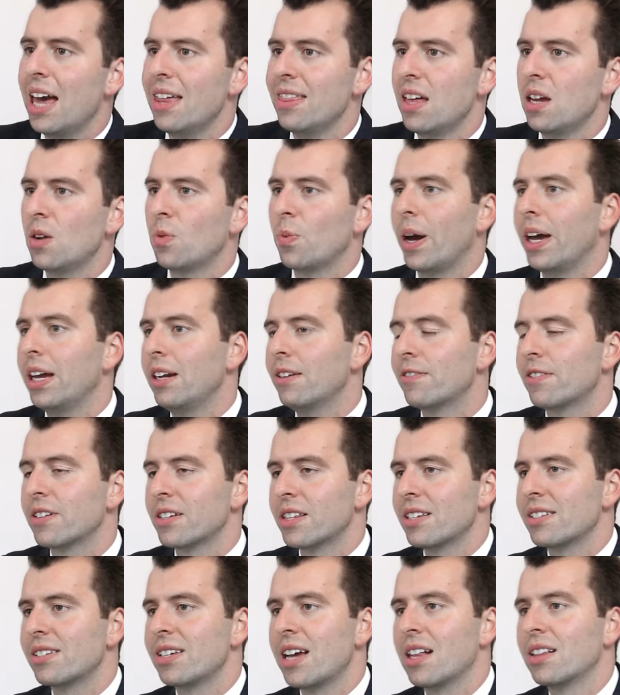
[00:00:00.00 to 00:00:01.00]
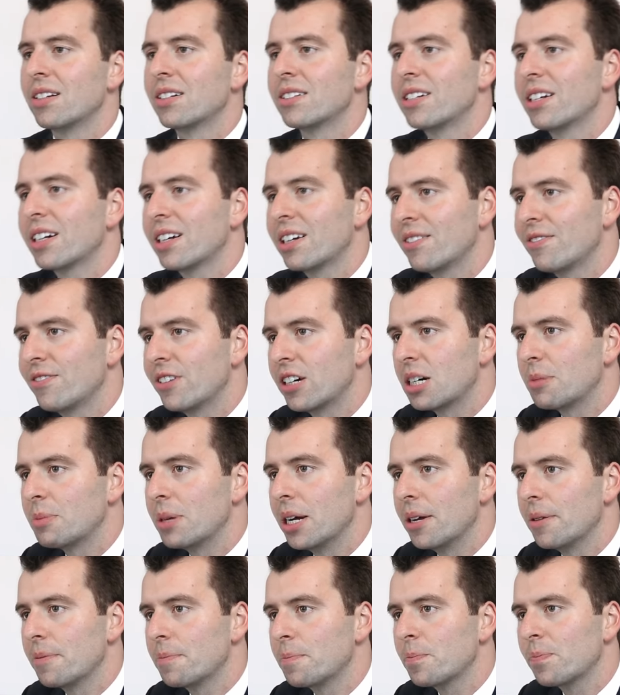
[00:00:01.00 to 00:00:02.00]
and then wait for the seller to confirm
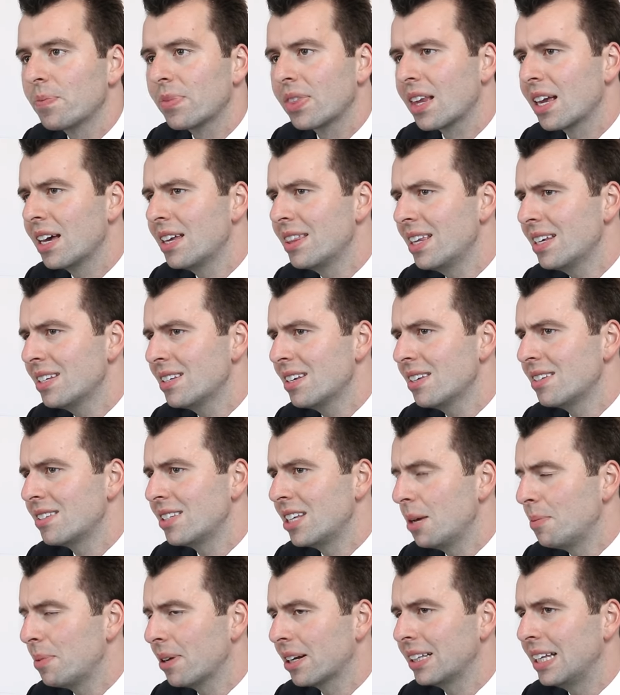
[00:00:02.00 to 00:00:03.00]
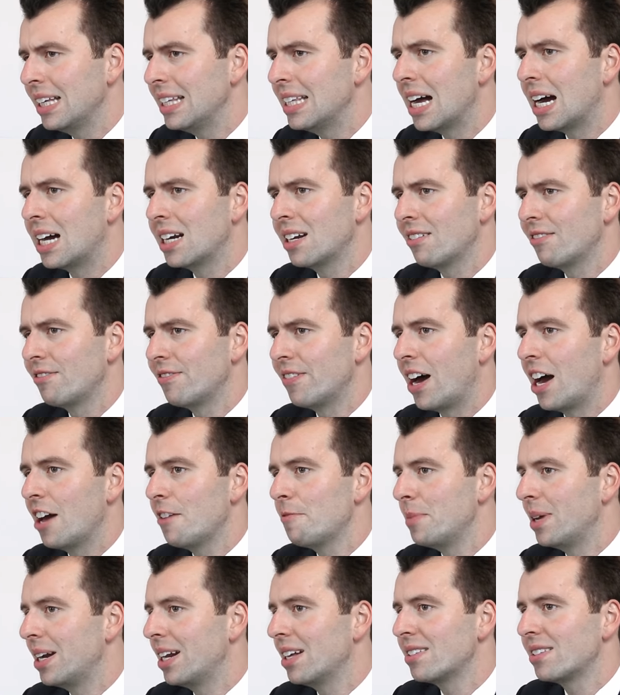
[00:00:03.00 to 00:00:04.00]
it. This is typically done in
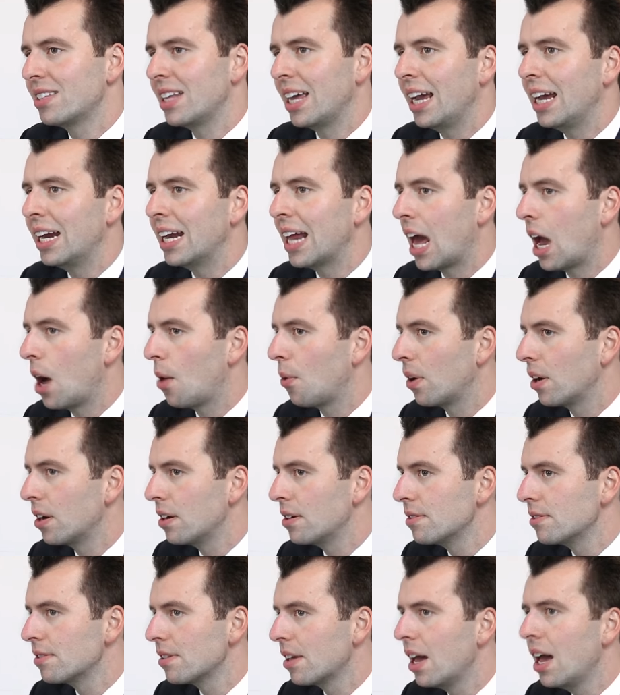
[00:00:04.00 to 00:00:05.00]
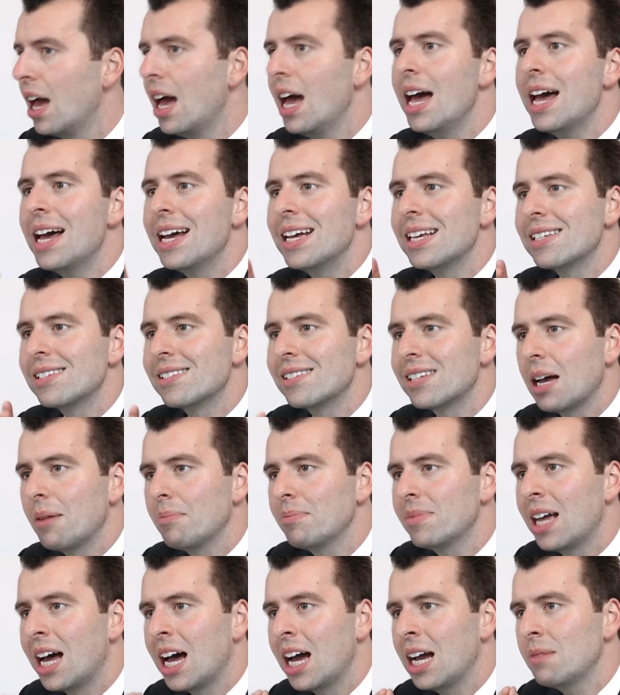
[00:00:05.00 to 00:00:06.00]
5 minutes to 8 hours.
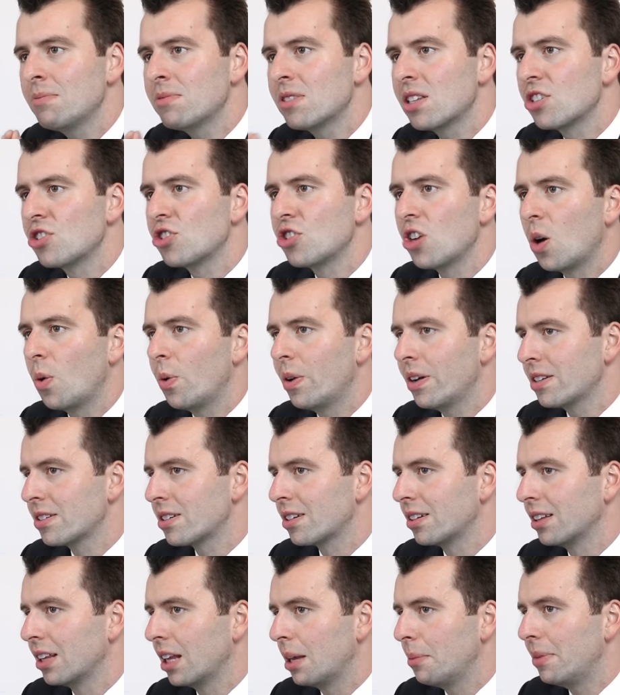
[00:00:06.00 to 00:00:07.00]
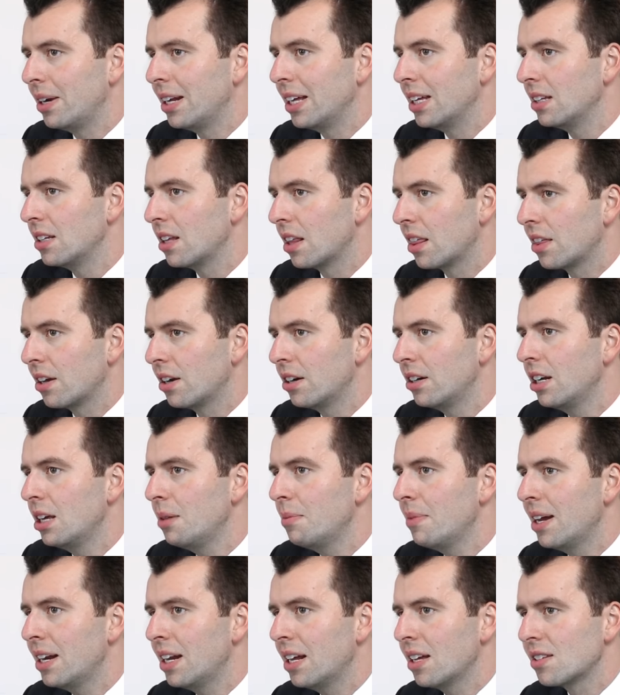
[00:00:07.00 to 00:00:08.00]
Sometimes the showings are limited to 30
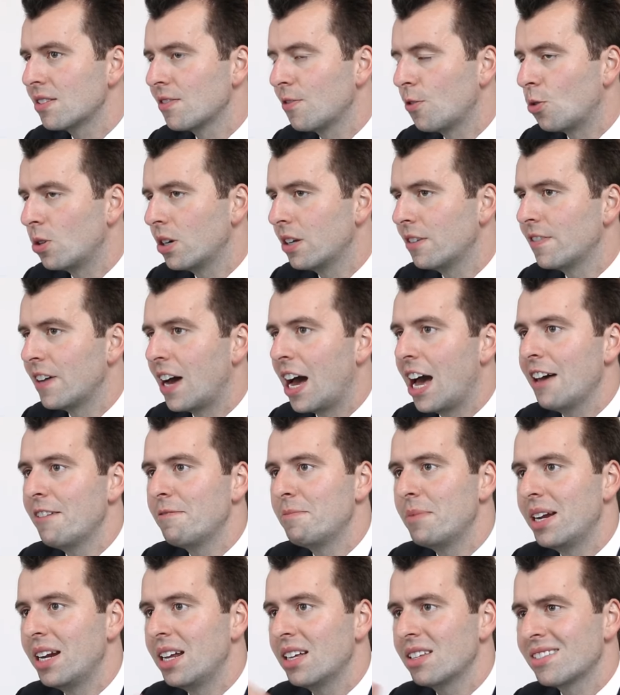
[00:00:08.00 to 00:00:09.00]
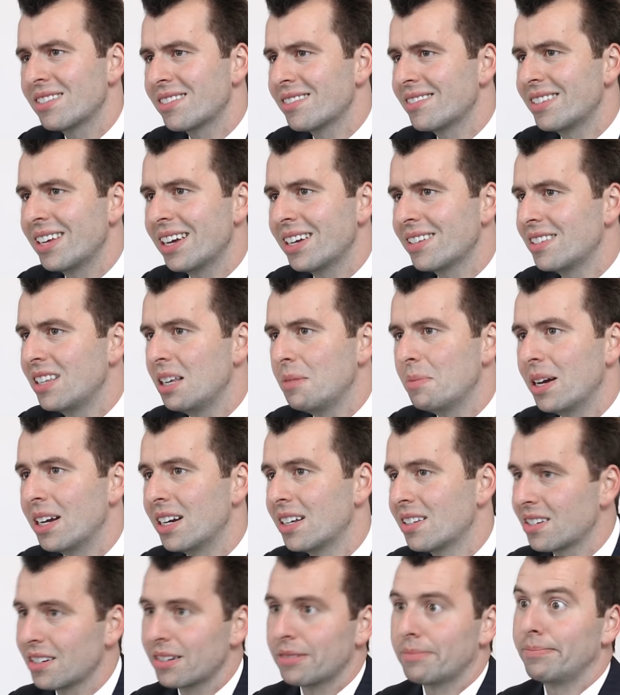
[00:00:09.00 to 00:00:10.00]
minutes, 45 minutes, or 60
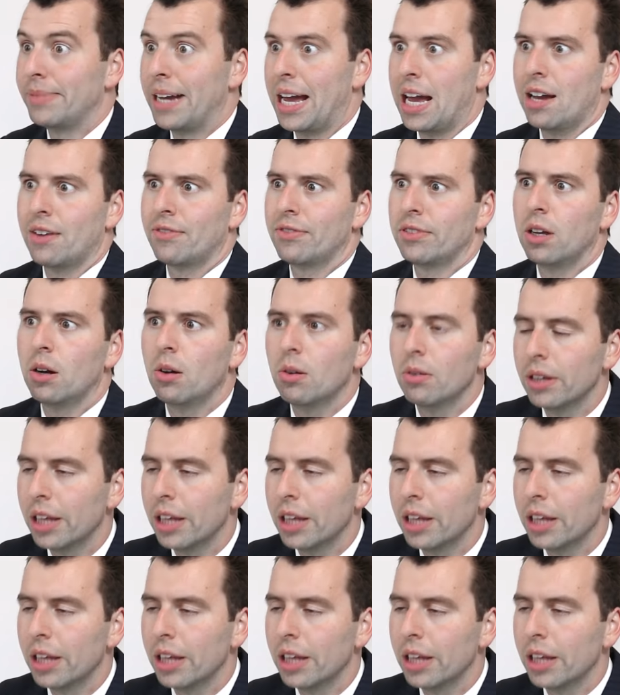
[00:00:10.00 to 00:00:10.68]
minutes, or have no